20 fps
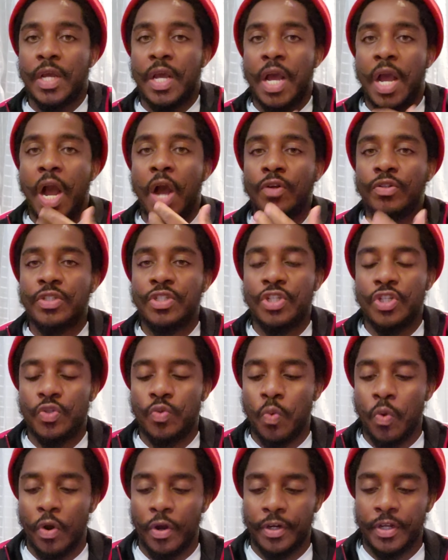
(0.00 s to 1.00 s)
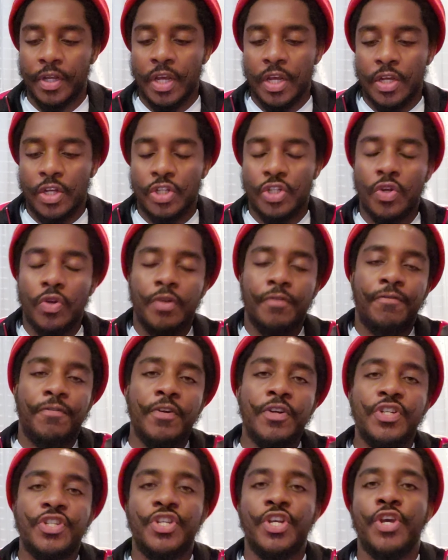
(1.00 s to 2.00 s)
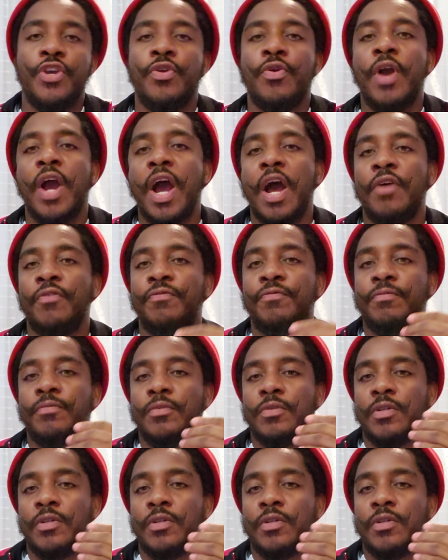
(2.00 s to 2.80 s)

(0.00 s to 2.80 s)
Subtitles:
How does this work? So the first year you have